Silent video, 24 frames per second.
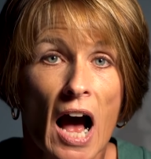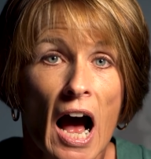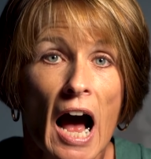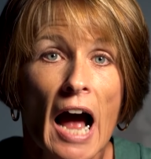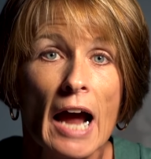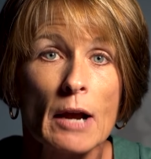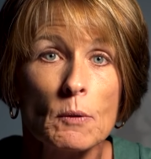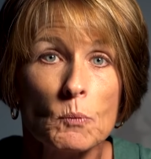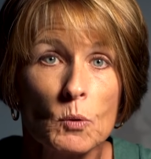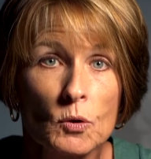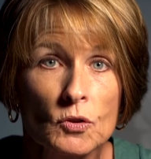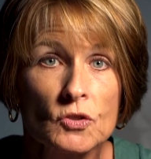
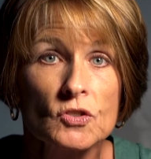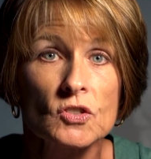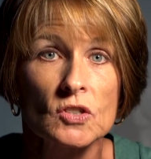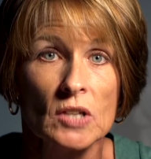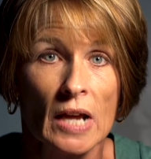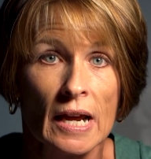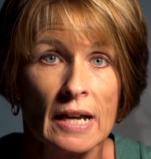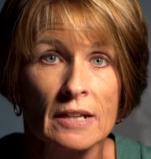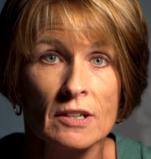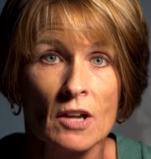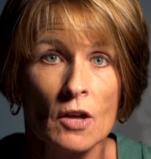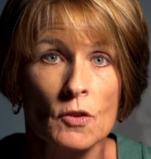I will
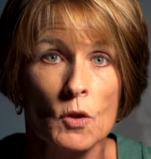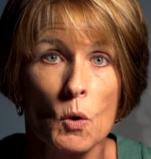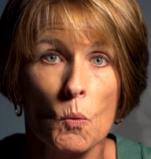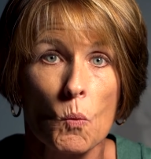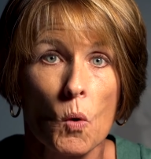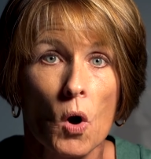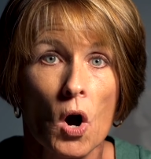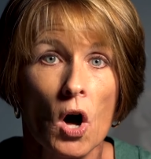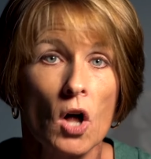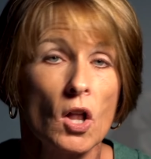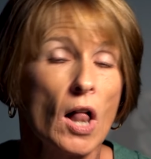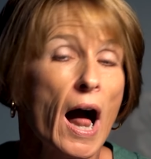stand on the
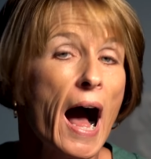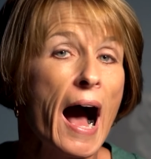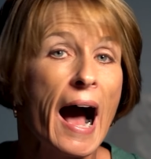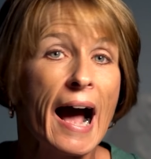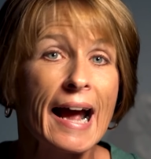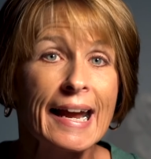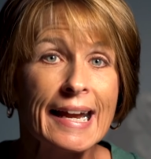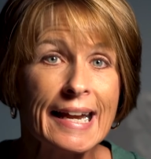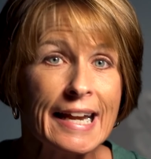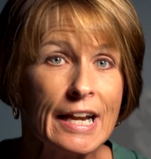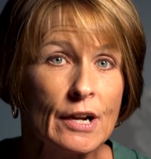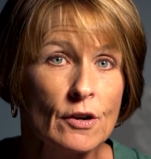wall.
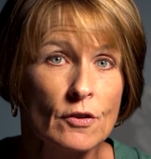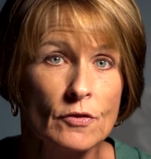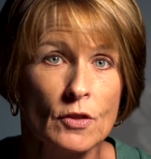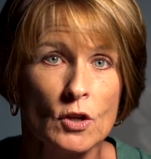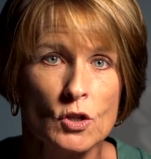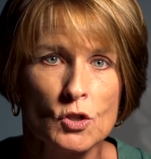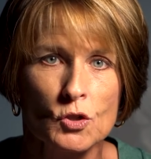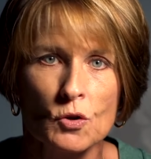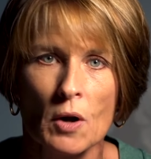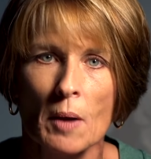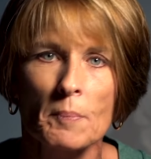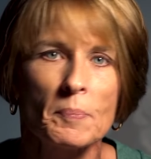I hear the
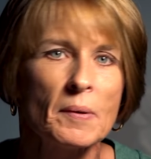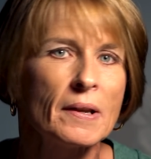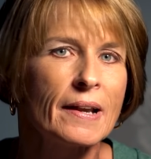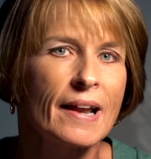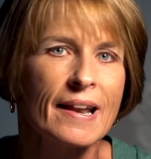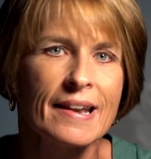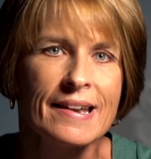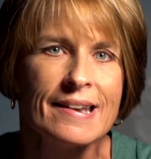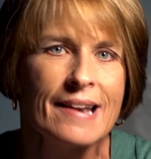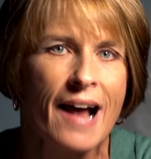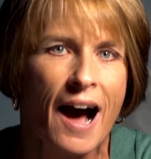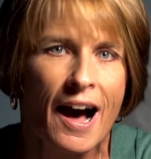trumpet,
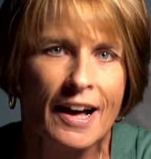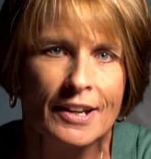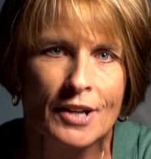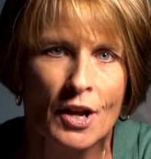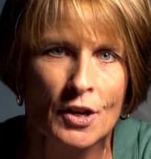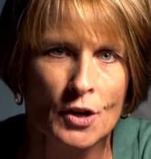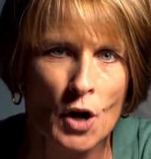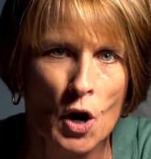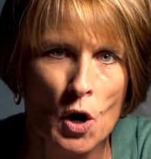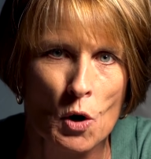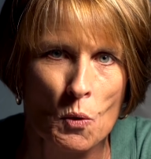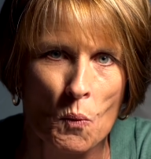and not
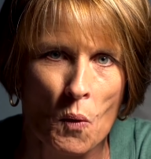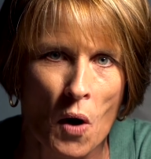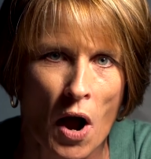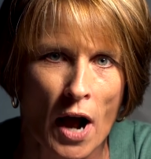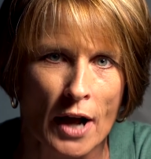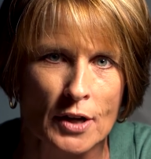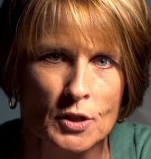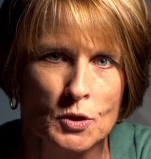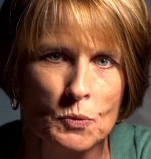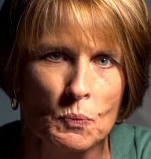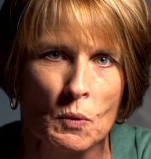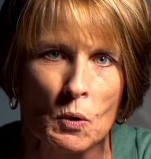on our
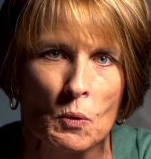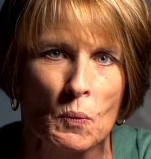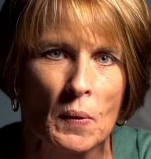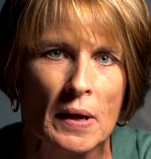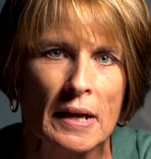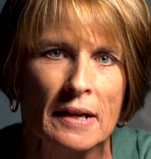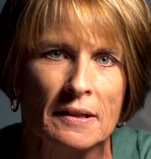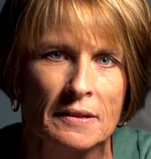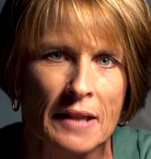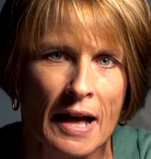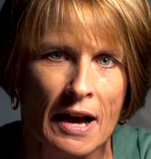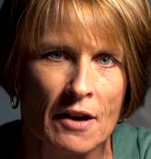watch will
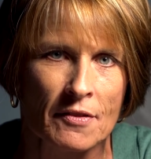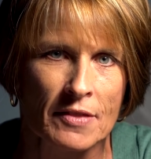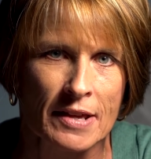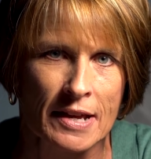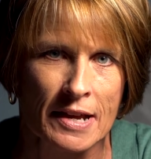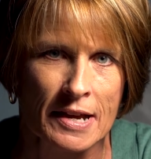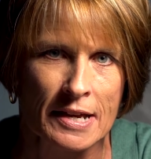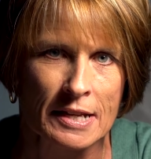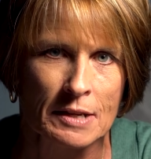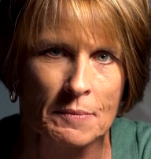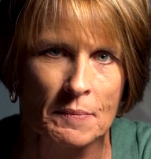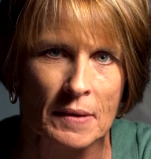we allow
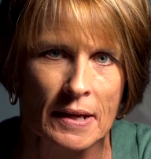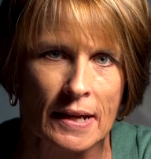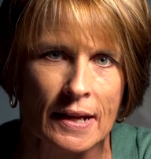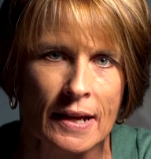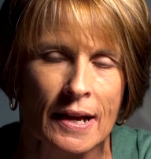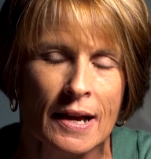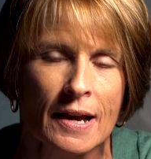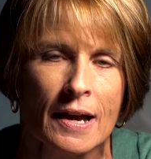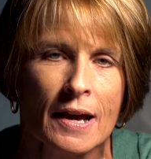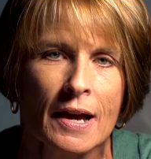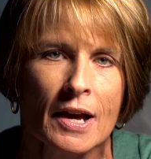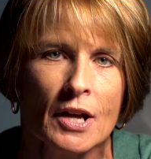the enemy
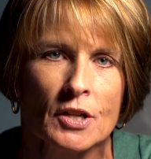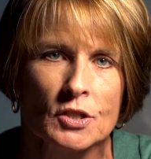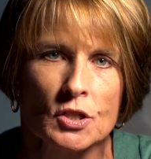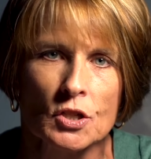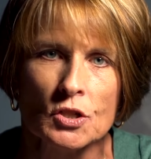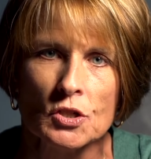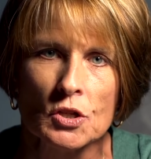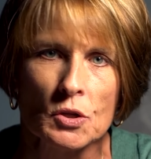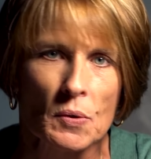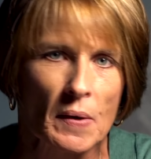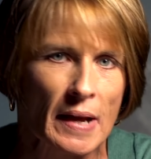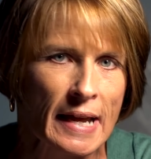to
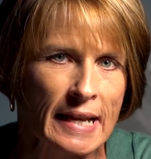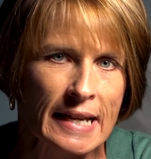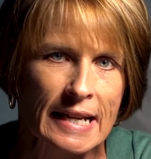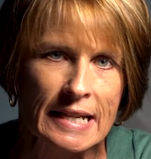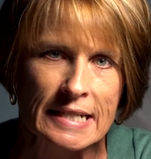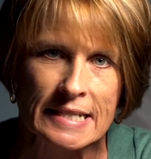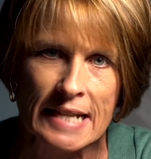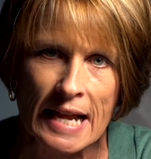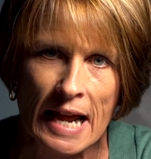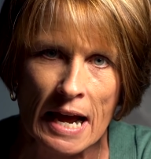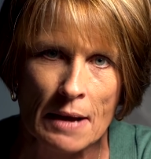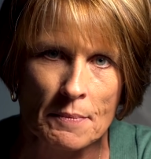do any
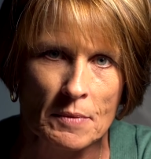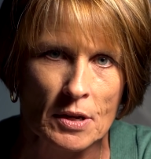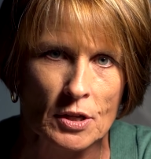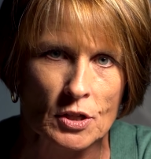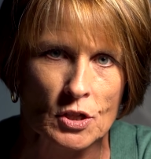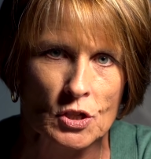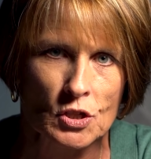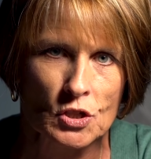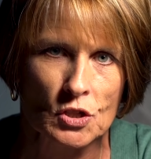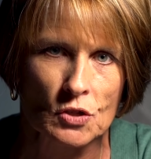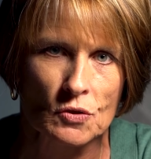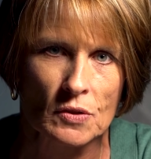
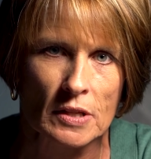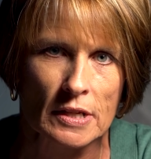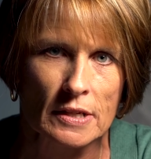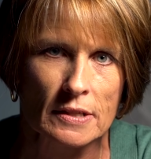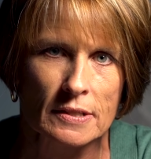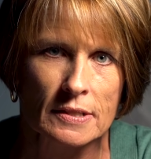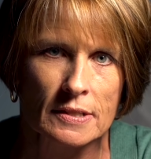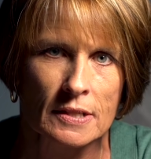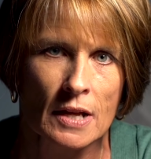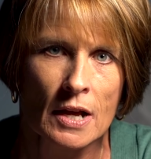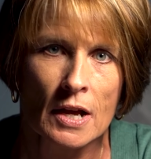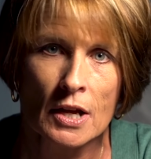damage to
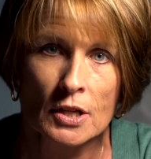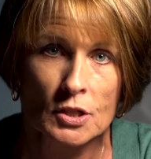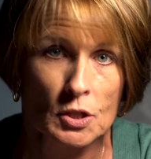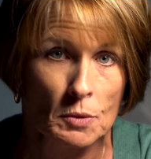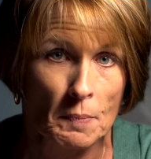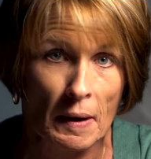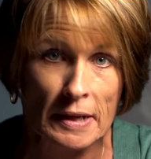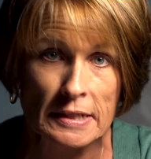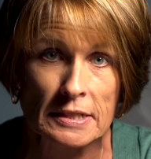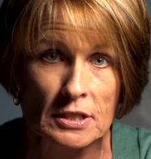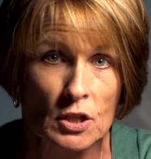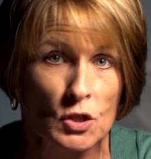this, to
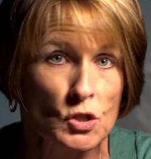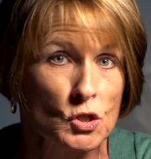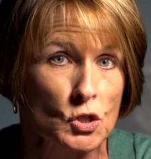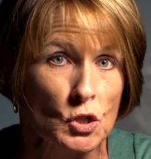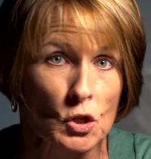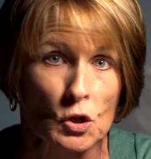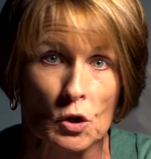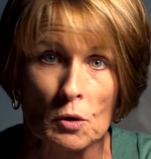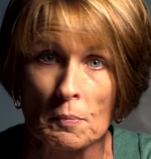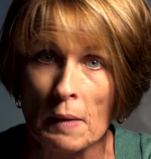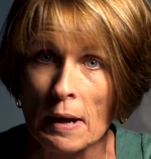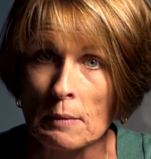my
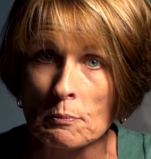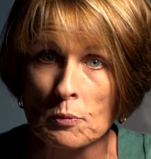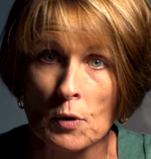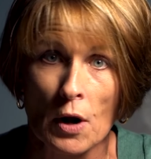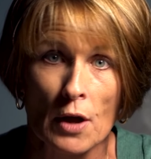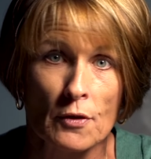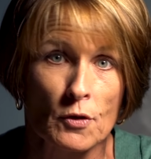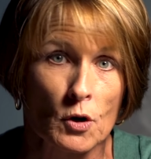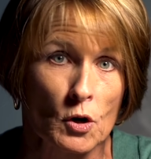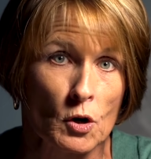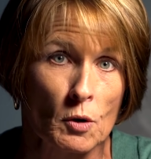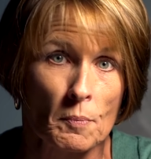sister or my
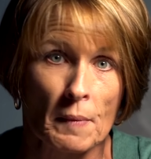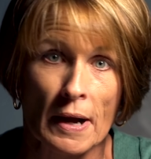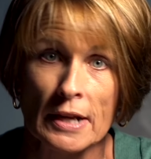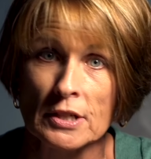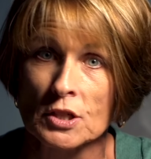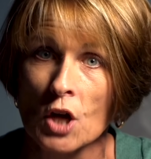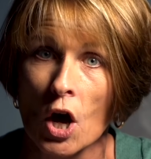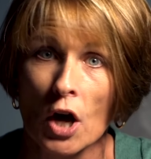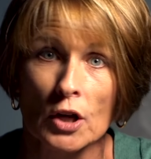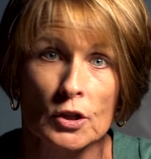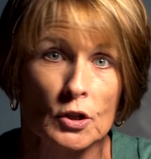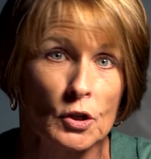brother or my
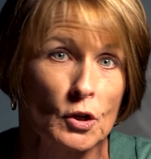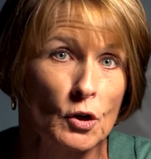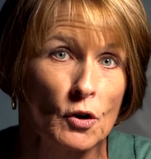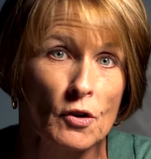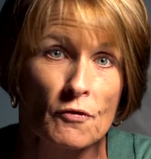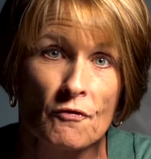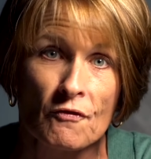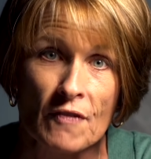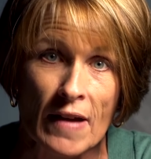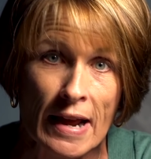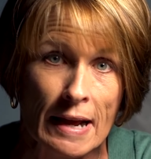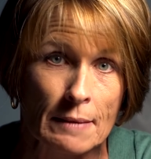daughter or
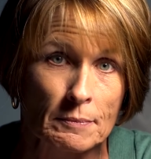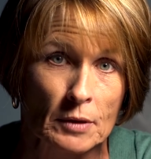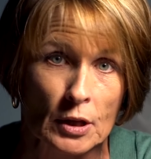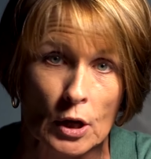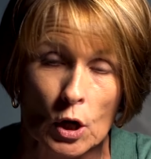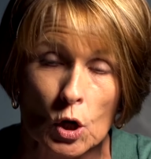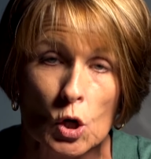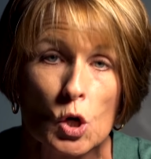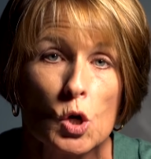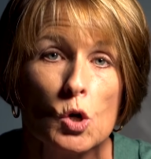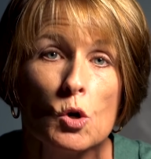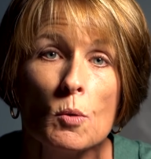family
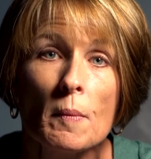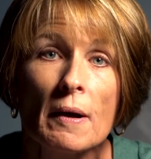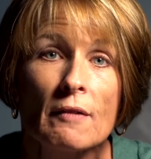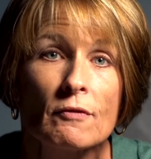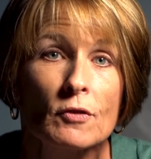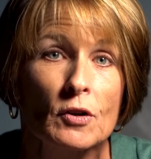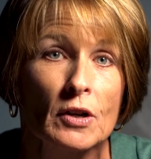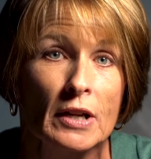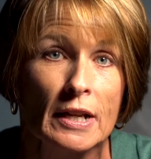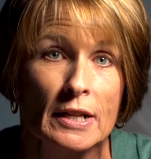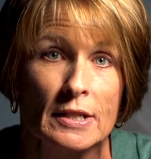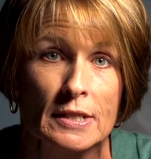or
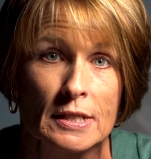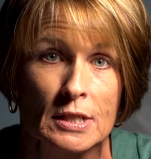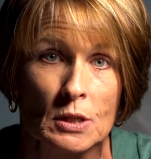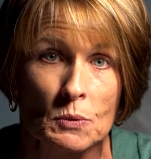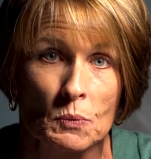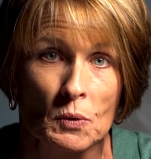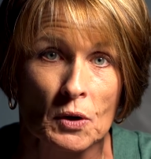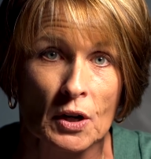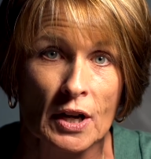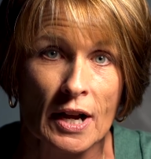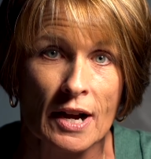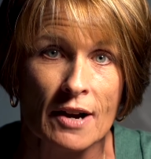whomever it is that
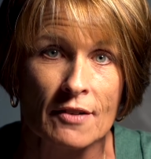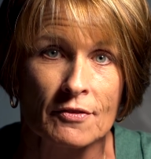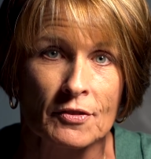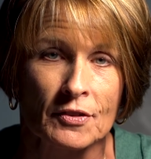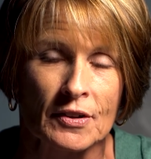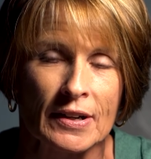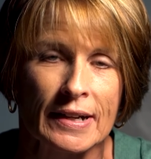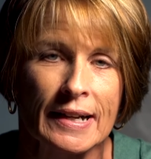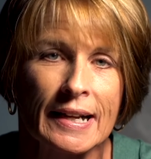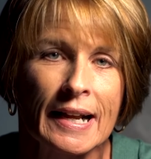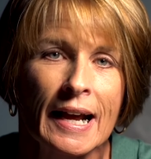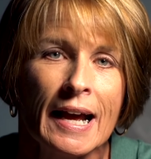we're
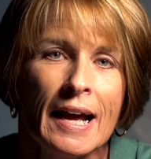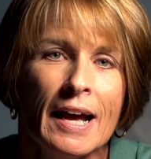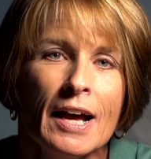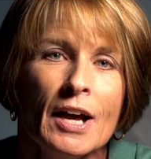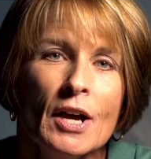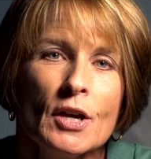covering.